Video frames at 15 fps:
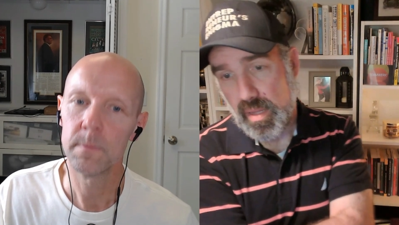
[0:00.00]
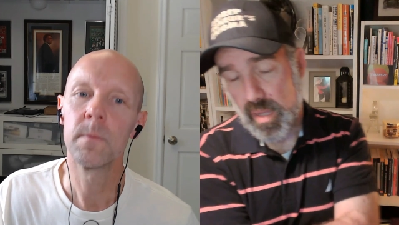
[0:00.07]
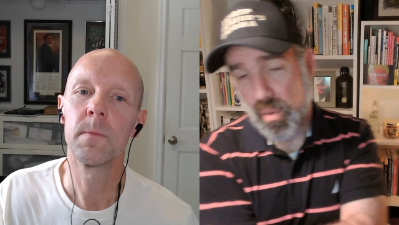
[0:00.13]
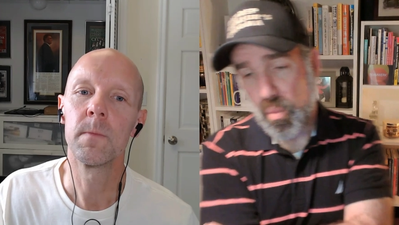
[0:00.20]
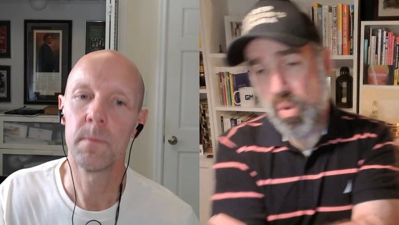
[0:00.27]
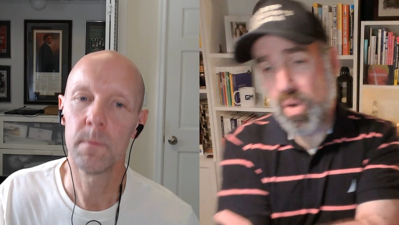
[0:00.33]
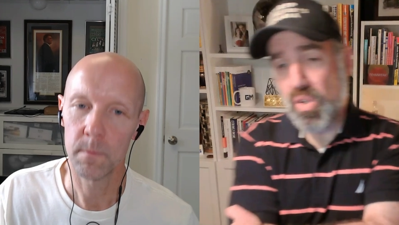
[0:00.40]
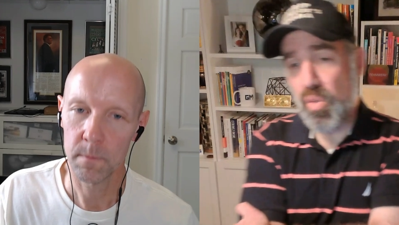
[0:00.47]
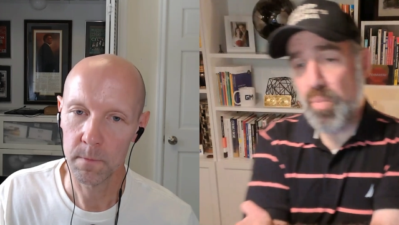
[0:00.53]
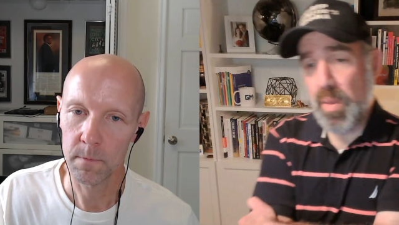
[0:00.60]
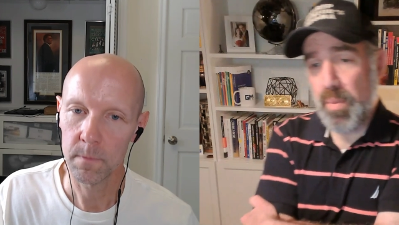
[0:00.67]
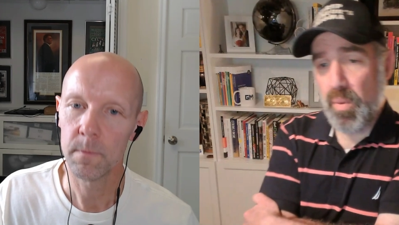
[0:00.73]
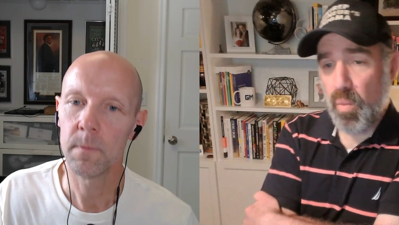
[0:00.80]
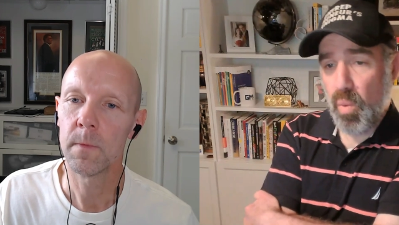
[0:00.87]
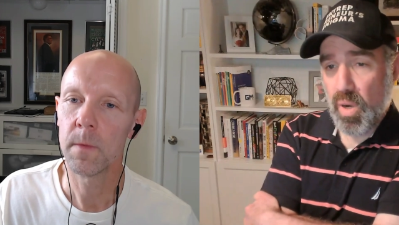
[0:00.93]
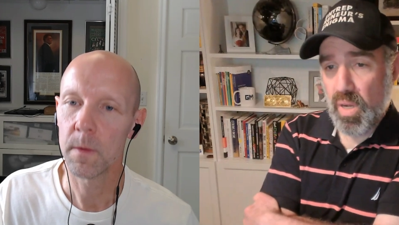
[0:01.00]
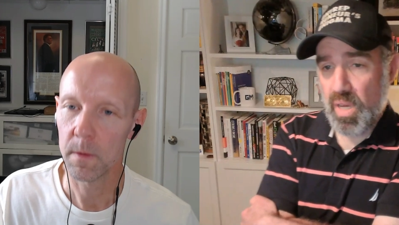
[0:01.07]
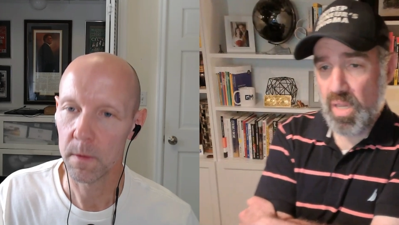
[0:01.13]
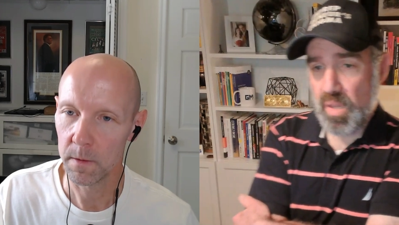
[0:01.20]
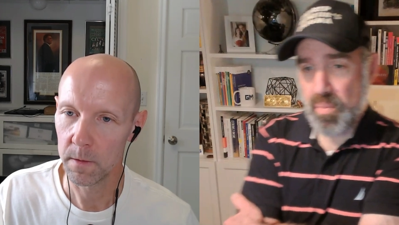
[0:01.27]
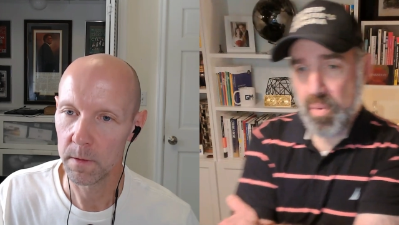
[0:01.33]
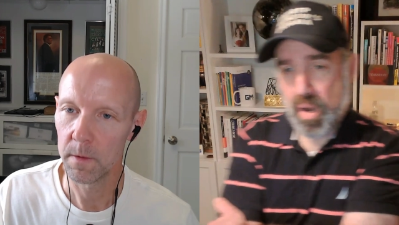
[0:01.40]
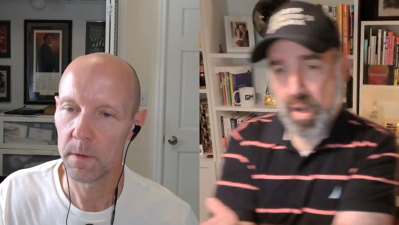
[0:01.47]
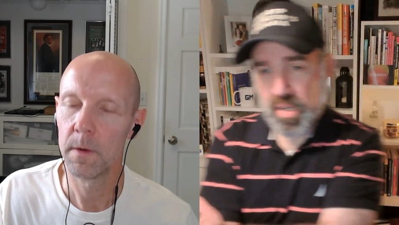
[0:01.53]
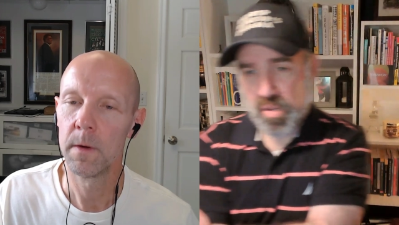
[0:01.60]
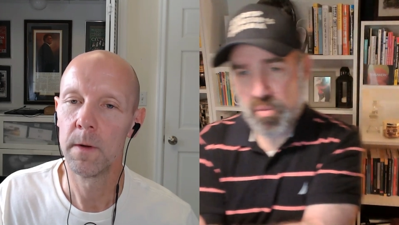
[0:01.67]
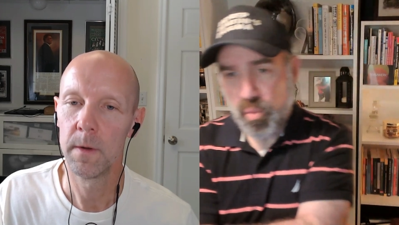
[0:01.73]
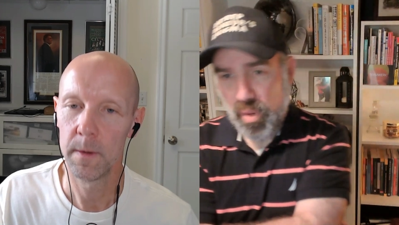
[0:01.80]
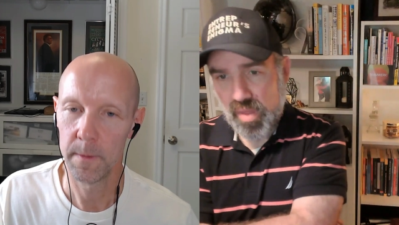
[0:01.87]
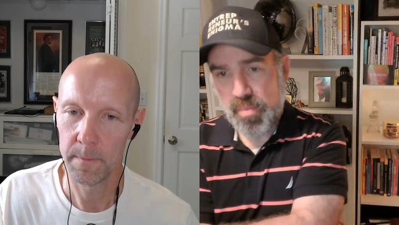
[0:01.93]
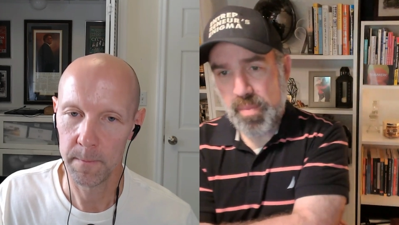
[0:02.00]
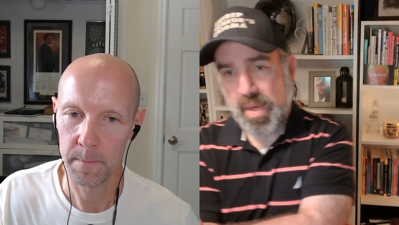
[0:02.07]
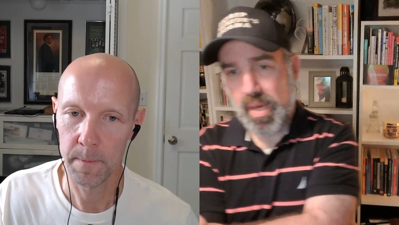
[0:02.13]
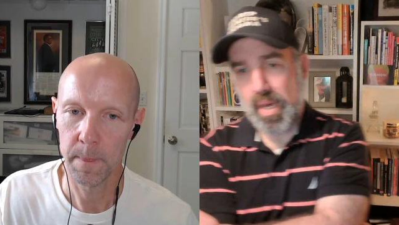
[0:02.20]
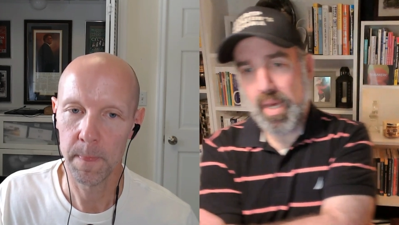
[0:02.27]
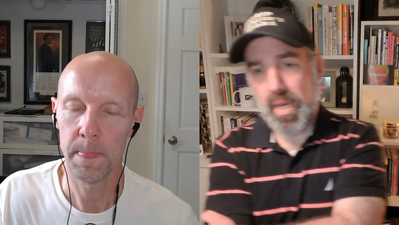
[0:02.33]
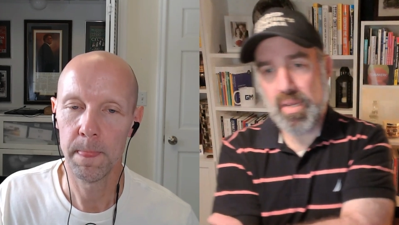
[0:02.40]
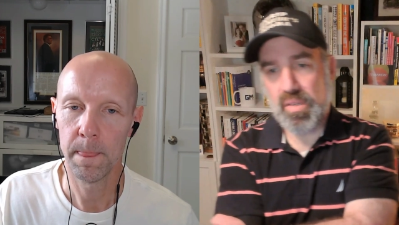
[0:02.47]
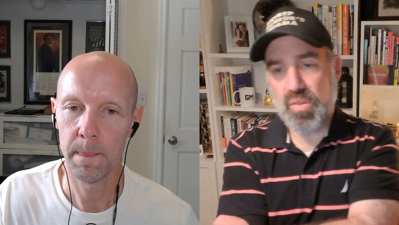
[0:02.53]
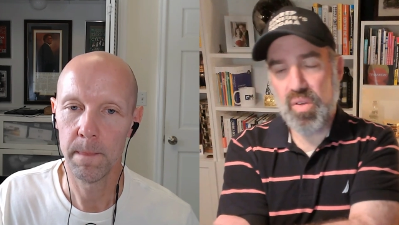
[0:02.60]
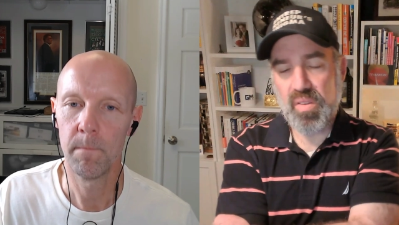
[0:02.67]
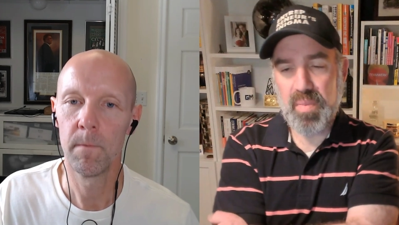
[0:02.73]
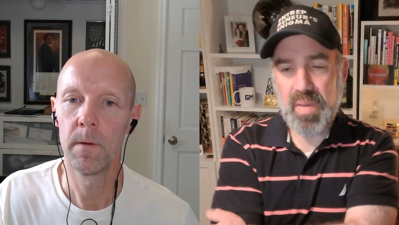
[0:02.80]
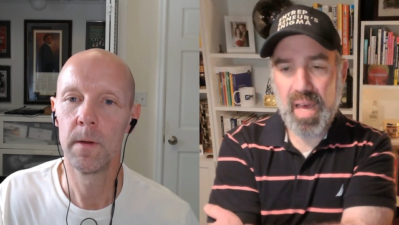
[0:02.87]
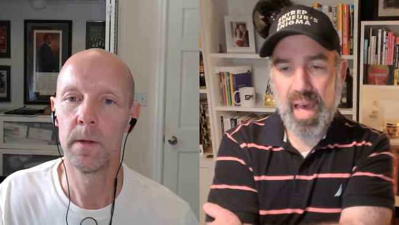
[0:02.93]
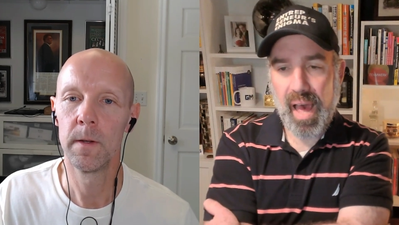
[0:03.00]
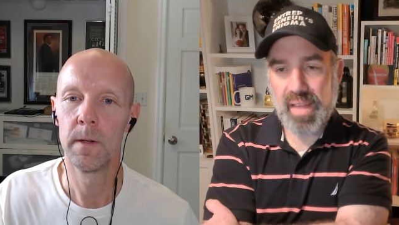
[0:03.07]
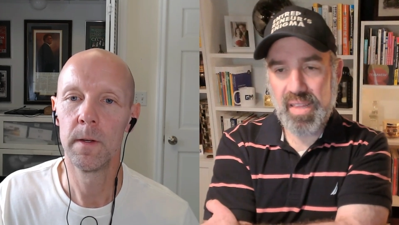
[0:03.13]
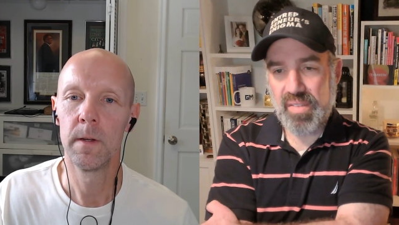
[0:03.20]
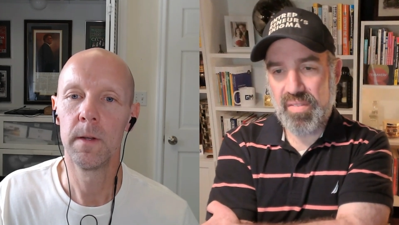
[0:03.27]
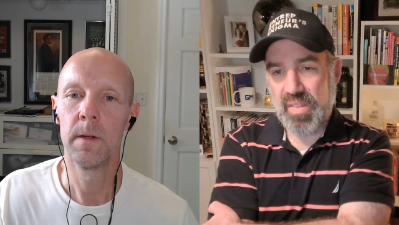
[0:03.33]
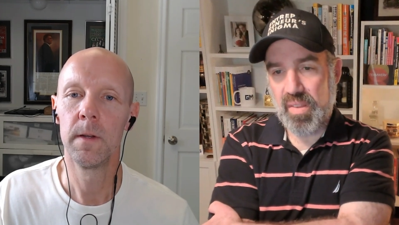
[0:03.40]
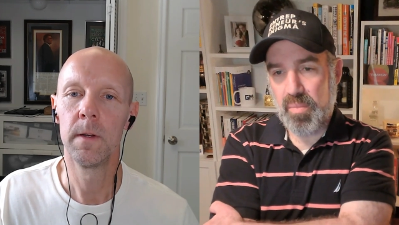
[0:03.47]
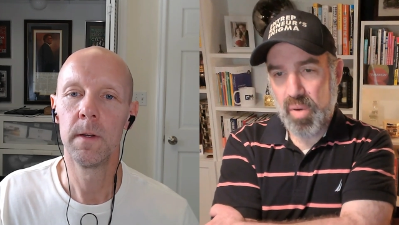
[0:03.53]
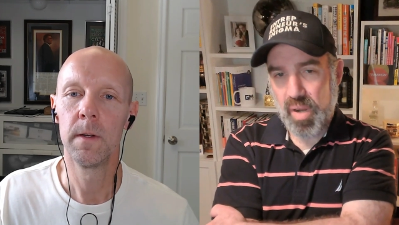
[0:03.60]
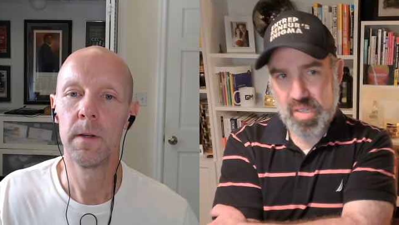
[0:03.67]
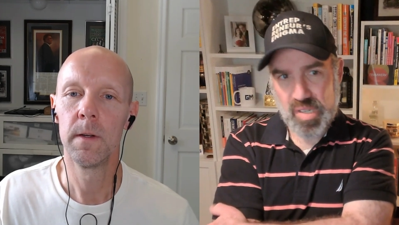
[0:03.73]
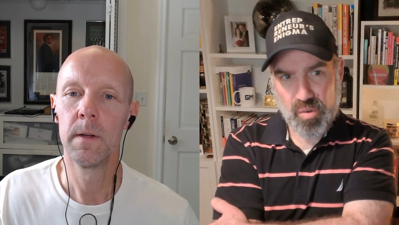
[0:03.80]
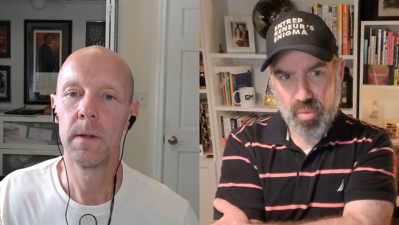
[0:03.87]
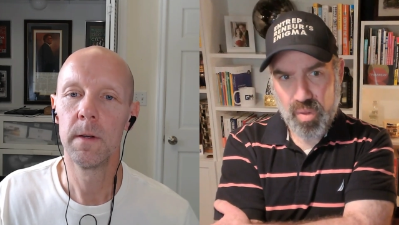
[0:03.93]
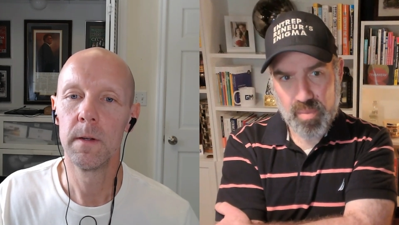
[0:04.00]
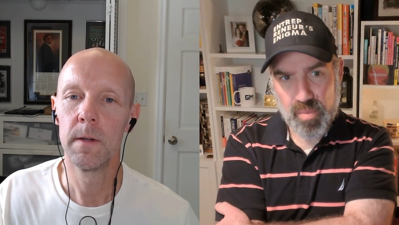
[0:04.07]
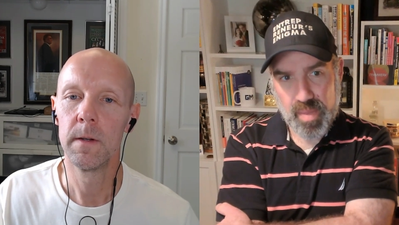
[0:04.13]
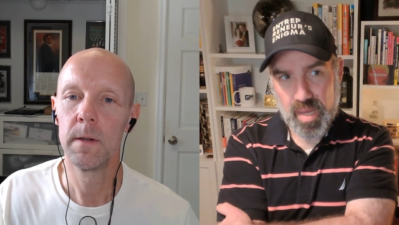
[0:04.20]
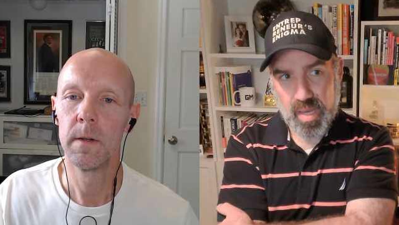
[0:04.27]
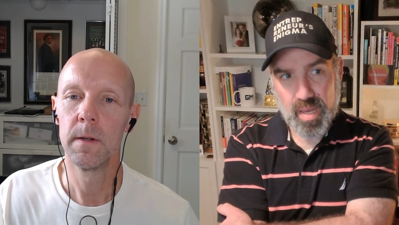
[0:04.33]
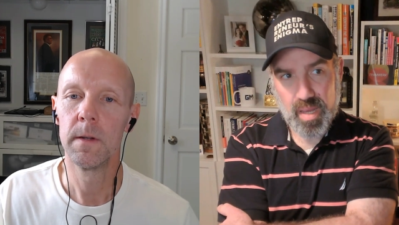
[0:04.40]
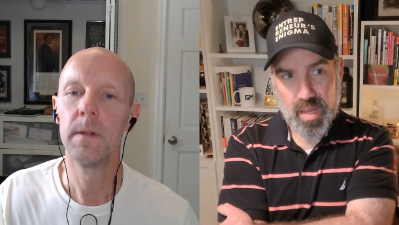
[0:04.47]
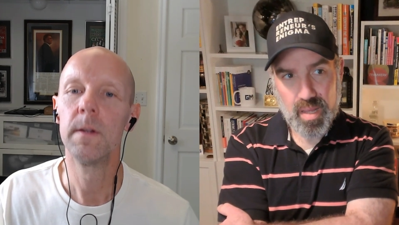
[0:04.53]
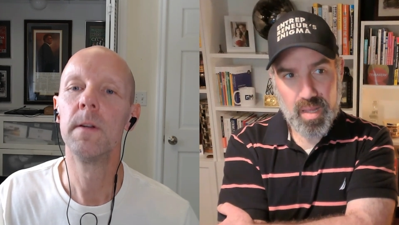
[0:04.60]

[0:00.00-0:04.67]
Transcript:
Speaker 1: Like one or two people working on the project with me because you have to be active in the project with me.